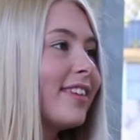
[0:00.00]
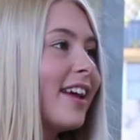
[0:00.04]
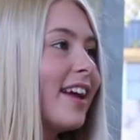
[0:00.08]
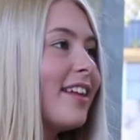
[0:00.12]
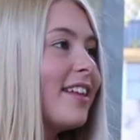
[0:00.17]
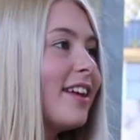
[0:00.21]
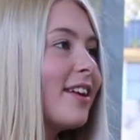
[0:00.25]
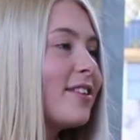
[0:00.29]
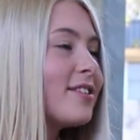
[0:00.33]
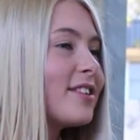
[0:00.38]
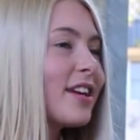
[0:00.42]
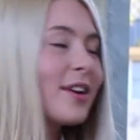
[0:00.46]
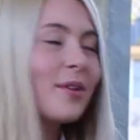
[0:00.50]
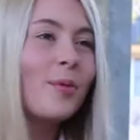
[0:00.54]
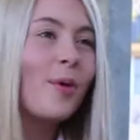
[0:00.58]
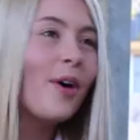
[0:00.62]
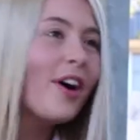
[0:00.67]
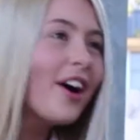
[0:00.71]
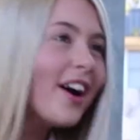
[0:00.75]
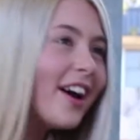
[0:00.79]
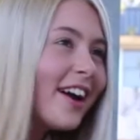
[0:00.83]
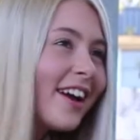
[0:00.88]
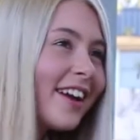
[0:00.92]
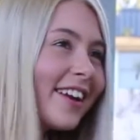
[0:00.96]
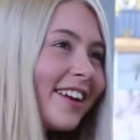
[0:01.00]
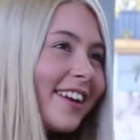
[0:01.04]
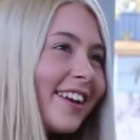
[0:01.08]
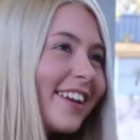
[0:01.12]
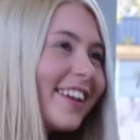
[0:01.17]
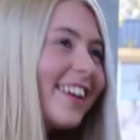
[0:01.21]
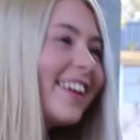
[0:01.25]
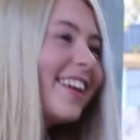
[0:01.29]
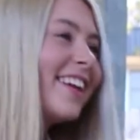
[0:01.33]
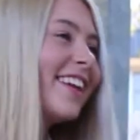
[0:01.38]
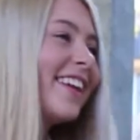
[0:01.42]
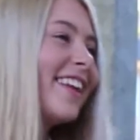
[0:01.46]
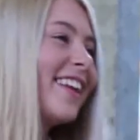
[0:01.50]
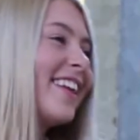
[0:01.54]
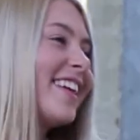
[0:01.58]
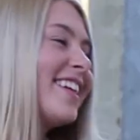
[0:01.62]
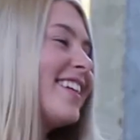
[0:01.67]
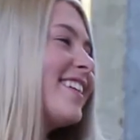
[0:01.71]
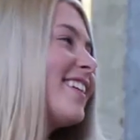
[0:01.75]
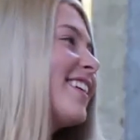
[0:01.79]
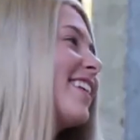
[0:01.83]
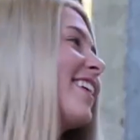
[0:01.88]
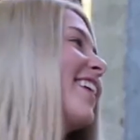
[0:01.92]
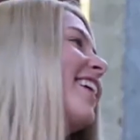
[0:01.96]
and I was like, what?
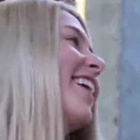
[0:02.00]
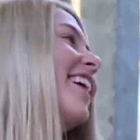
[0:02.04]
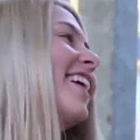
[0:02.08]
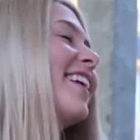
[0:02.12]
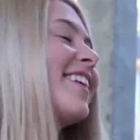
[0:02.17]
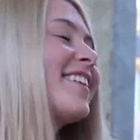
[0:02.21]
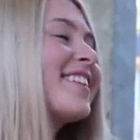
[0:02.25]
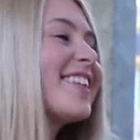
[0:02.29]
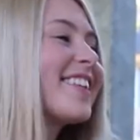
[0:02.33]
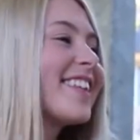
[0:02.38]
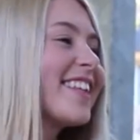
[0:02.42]
yeah.